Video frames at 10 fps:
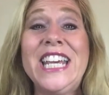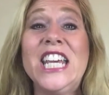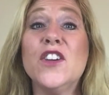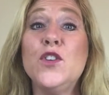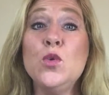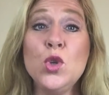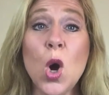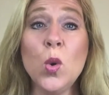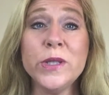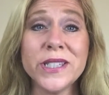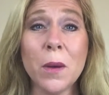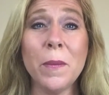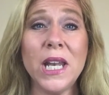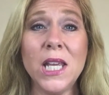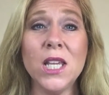If you know
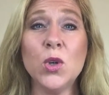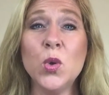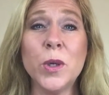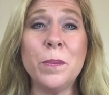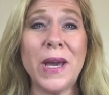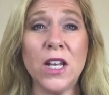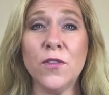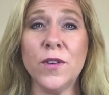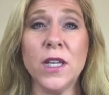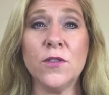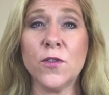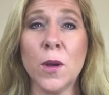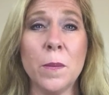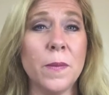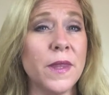somebody who could benefit
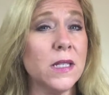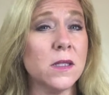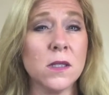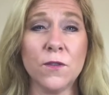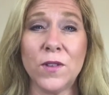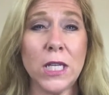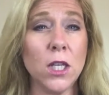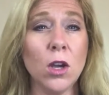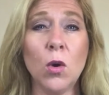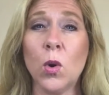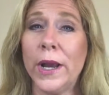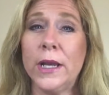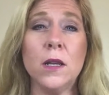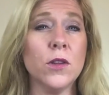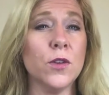from this video or
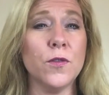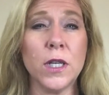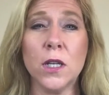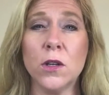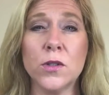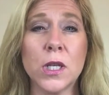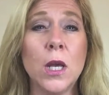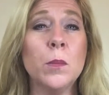any other videos,